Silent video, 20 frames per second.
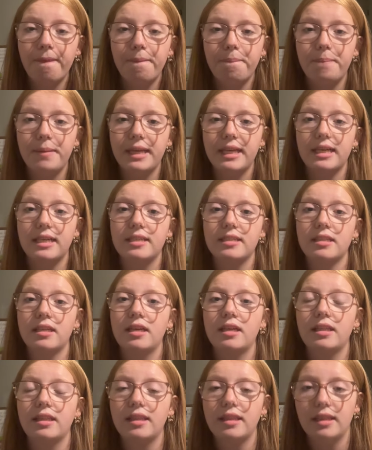because
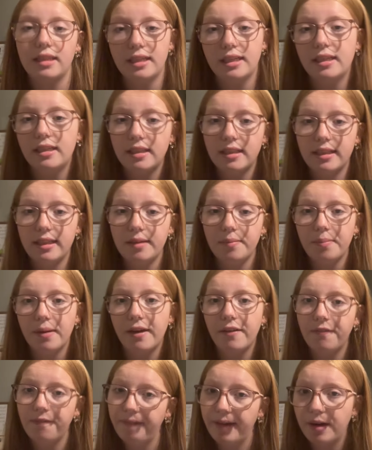legally by
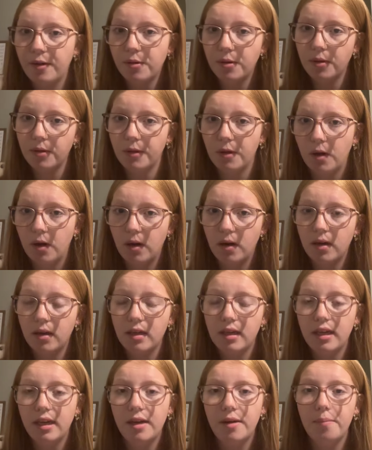federal law,
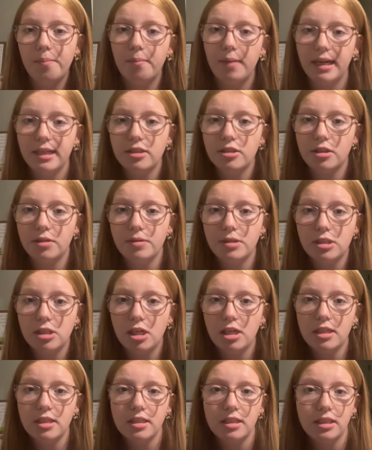my service
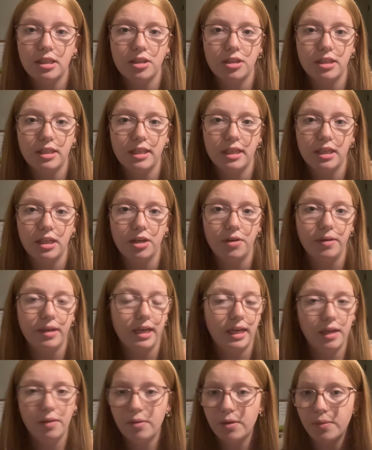dog go, can go
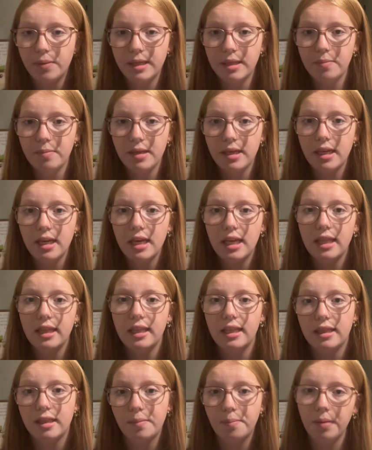anywhere with me
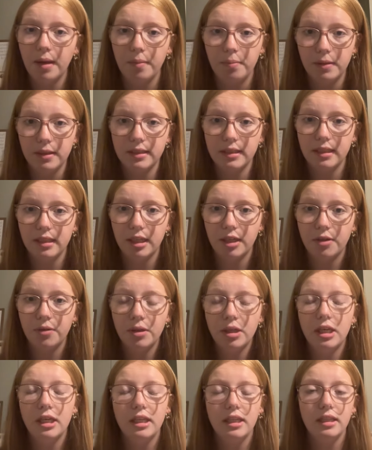that the public can go.
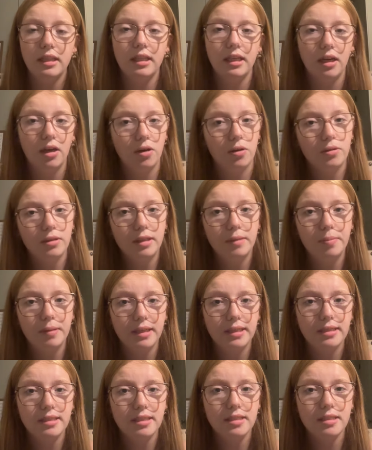The only
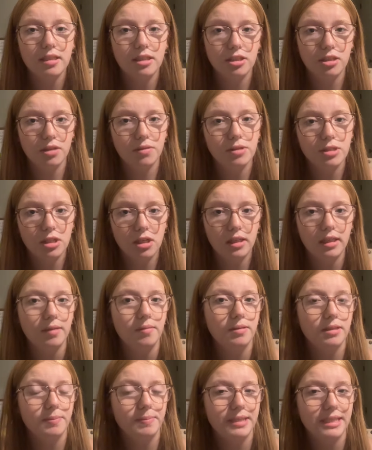places a service dog
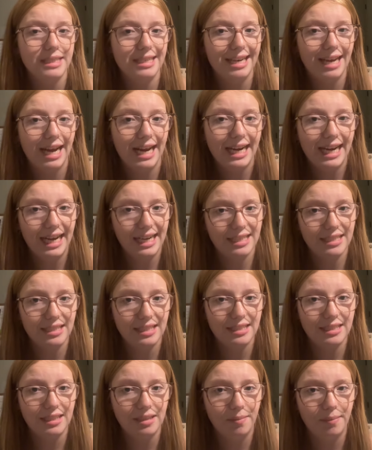can be denied
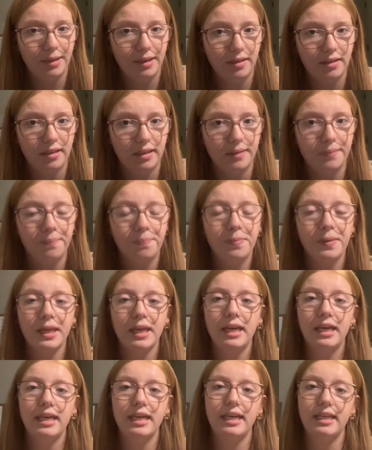access in America
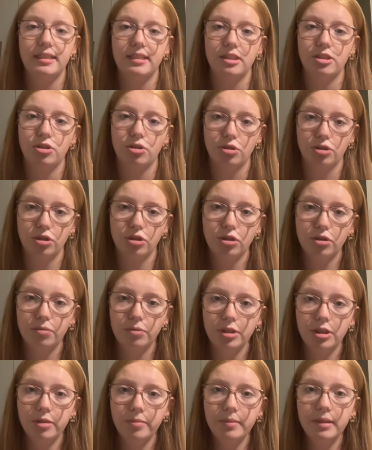is a surgical
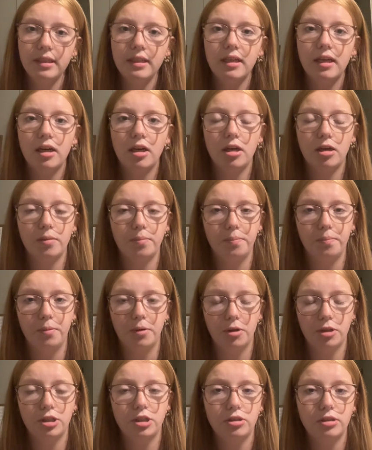room, a
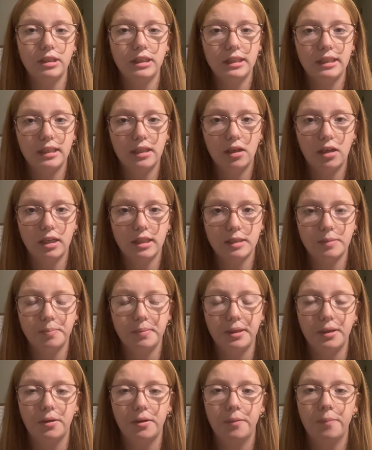burn unit in a
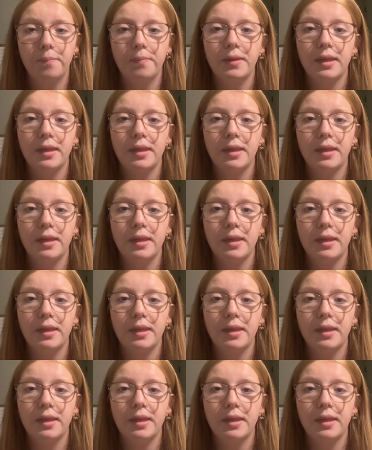hospital,